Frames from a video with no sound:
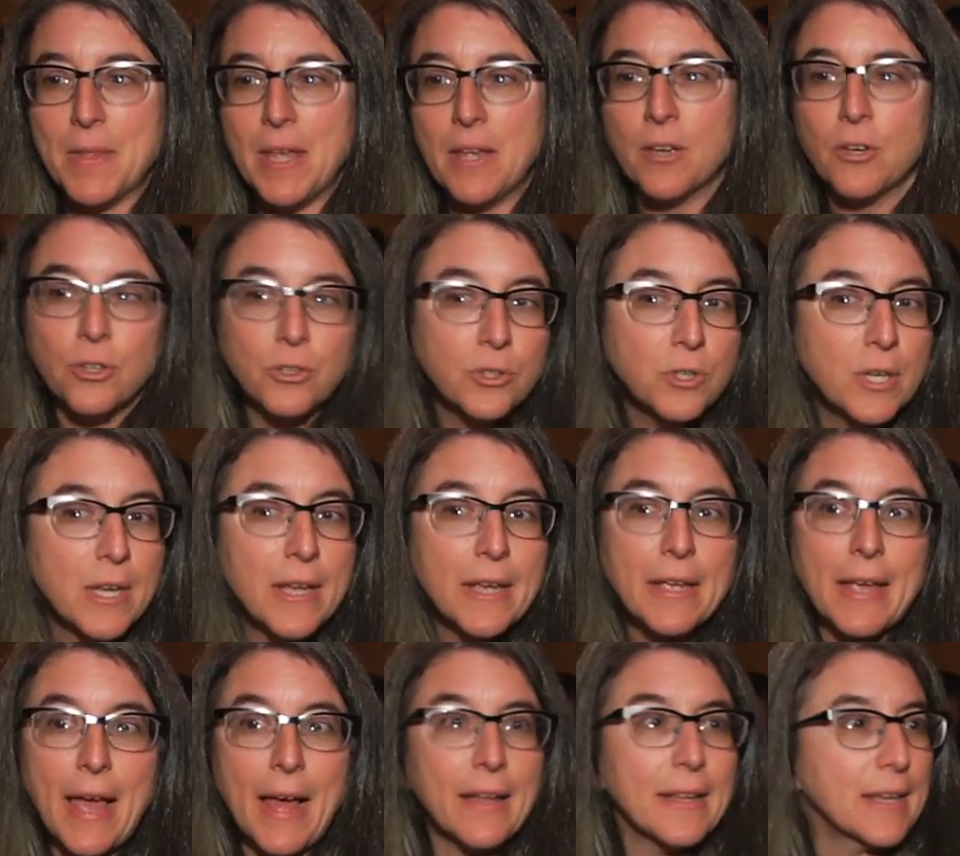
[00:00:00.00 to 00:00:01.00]

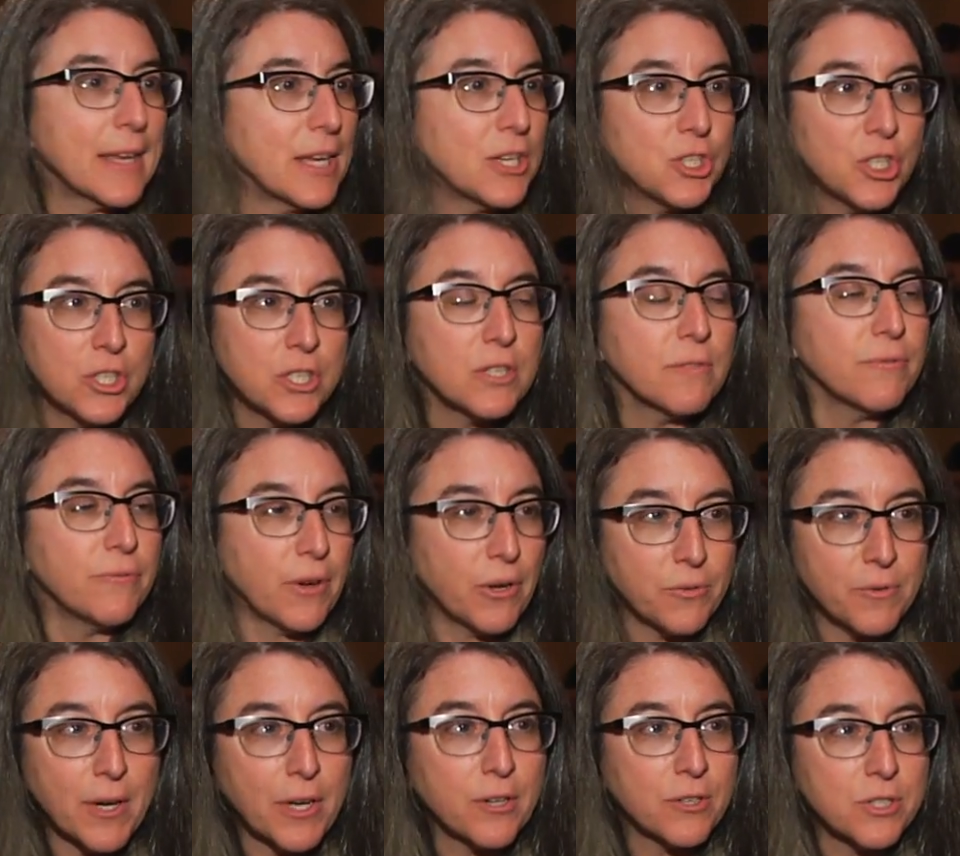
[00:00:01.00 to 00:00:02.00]
including allegations of
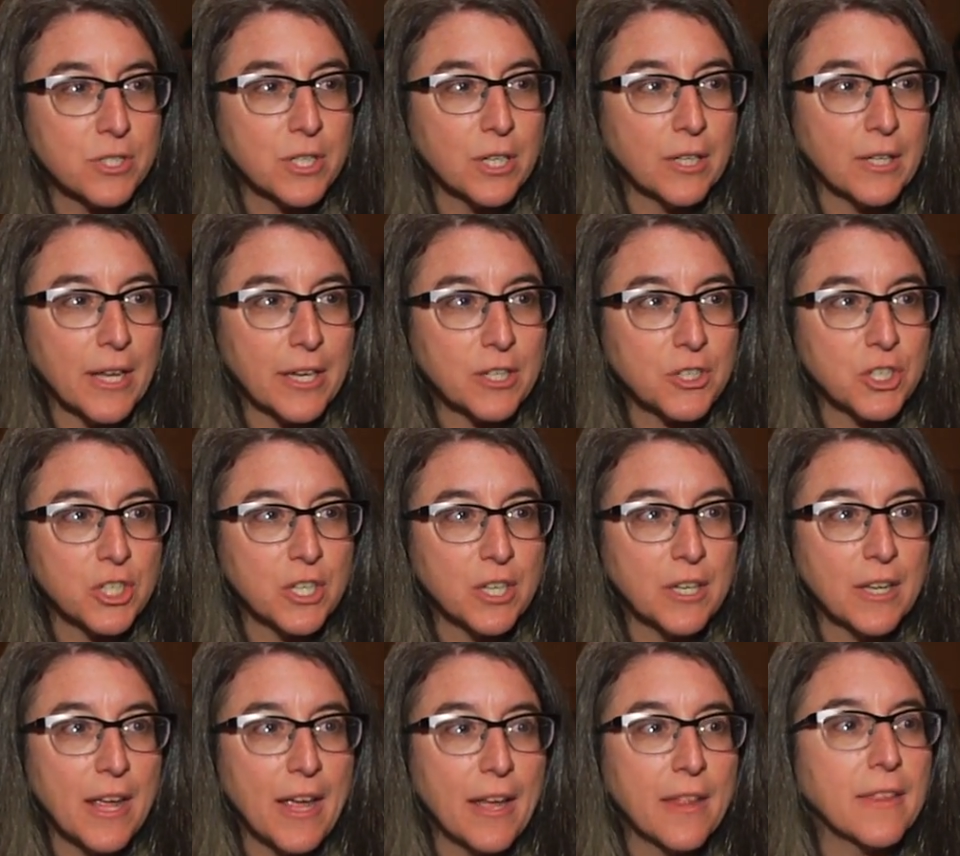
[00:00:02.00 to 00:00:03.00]
phone records
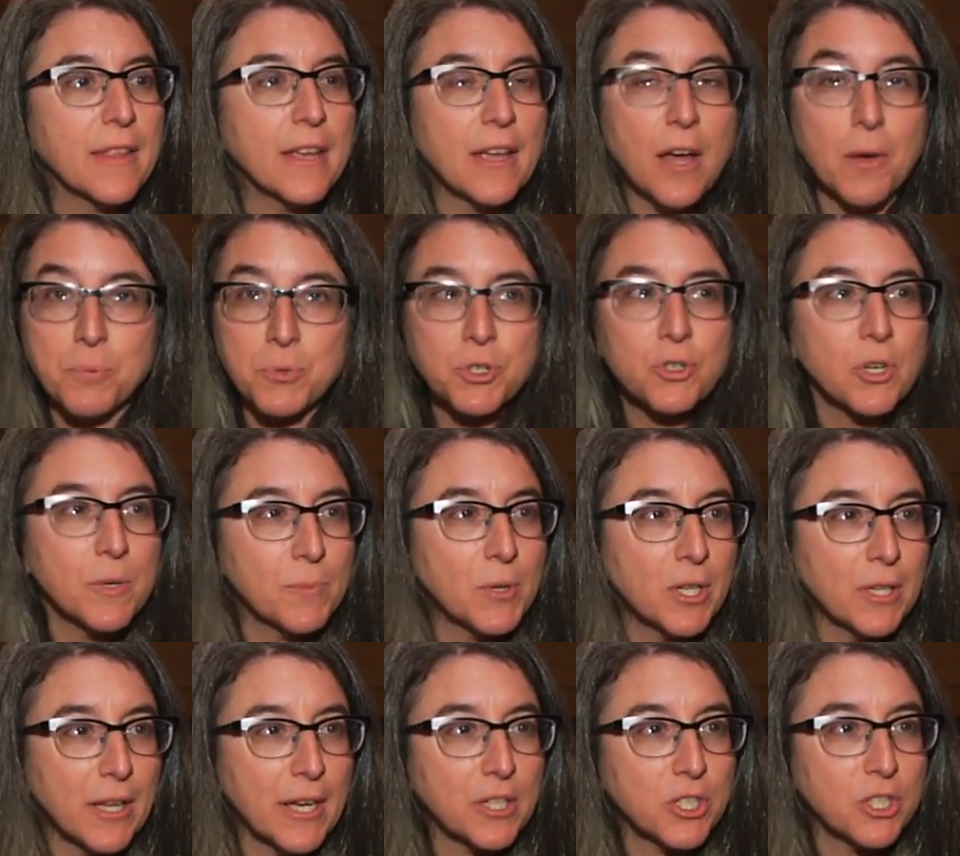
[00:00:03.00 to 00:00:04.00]
collection and the upstream
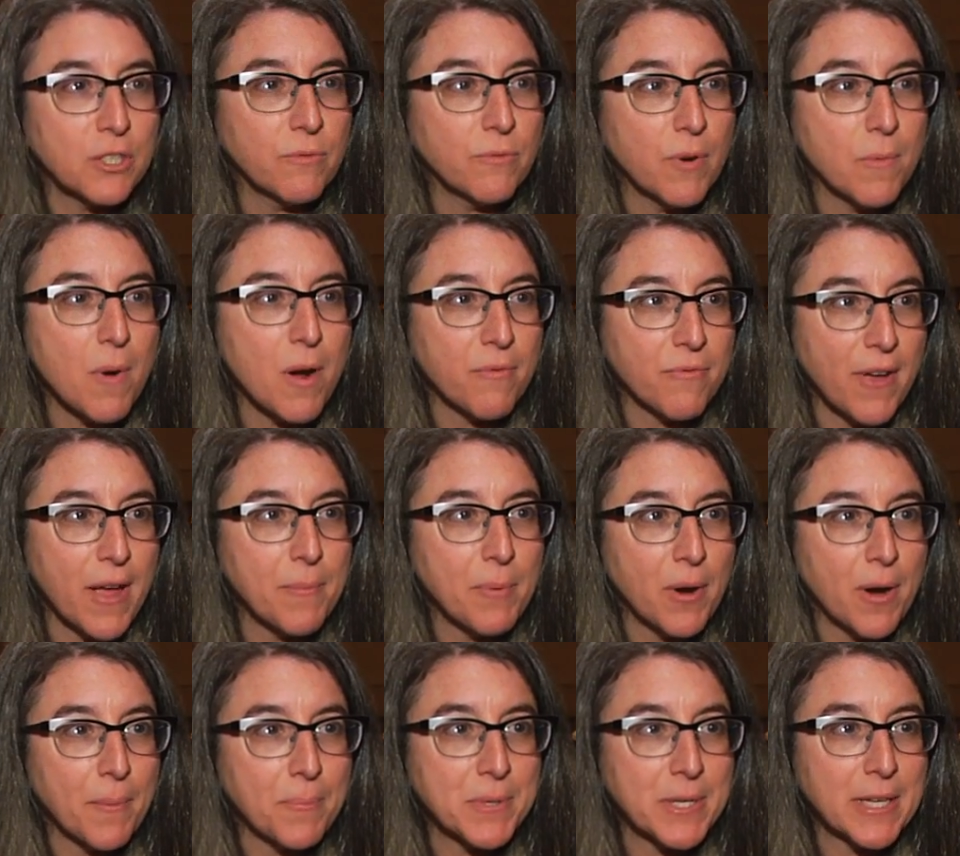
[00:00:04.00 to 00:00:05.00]
collection from our fiber
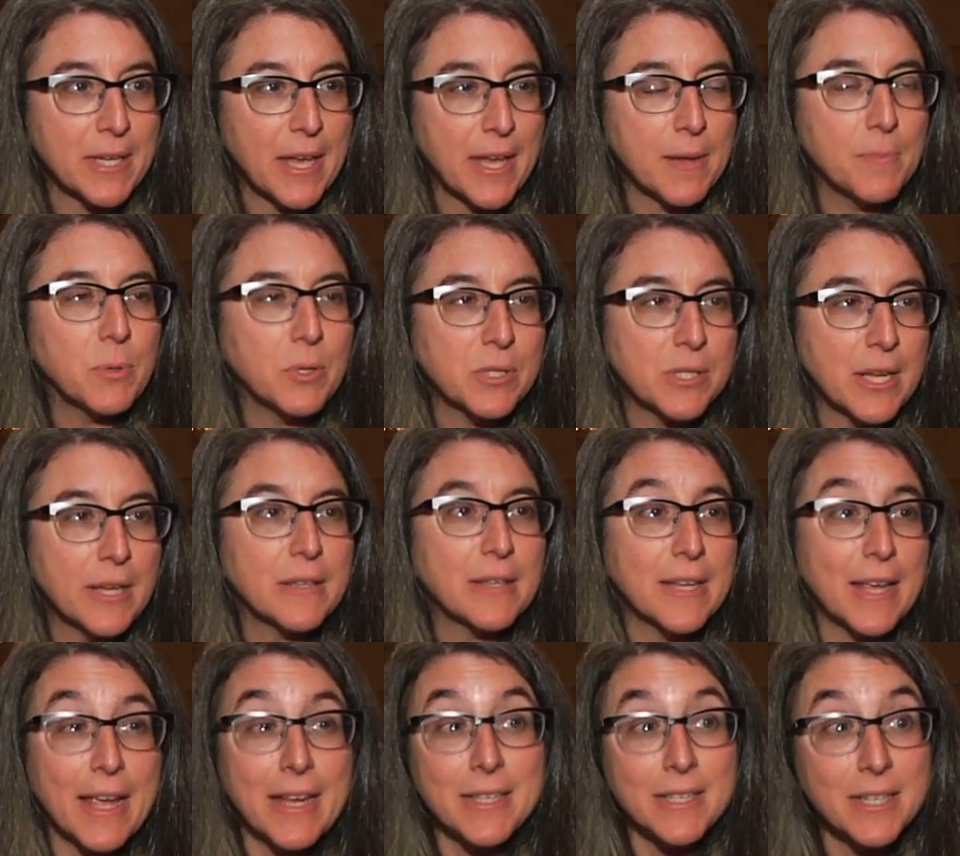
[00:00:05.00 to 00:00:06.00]
optic cables at
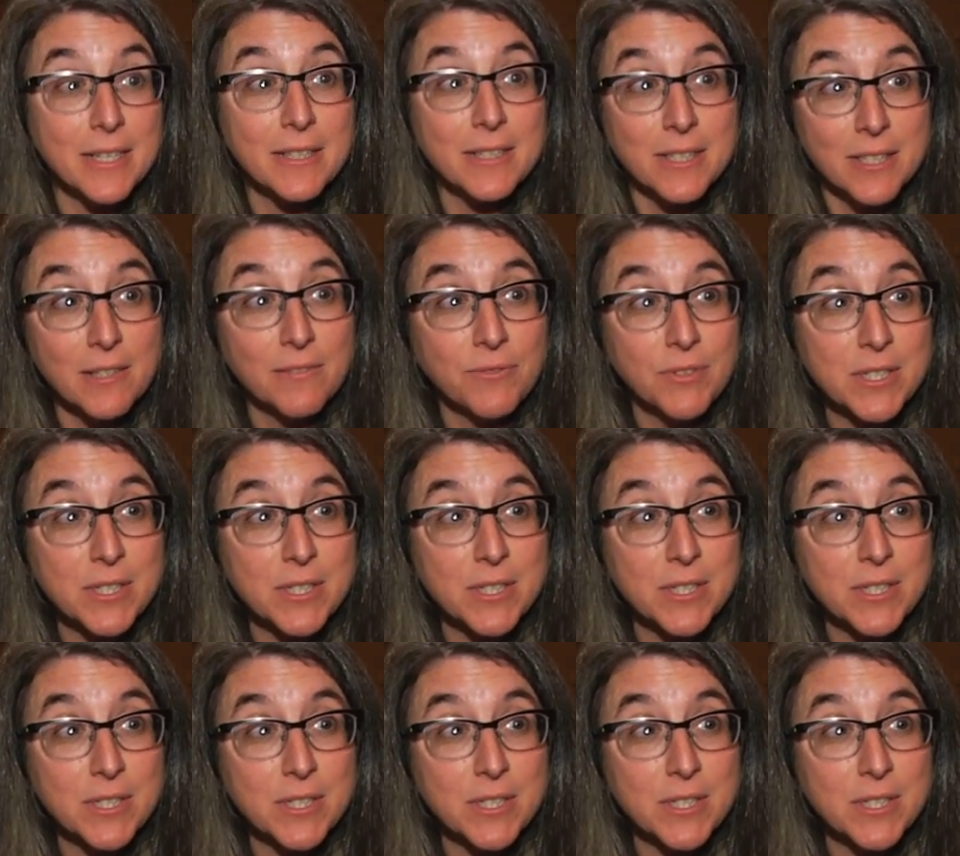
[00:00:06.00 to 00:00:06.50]
the AT&T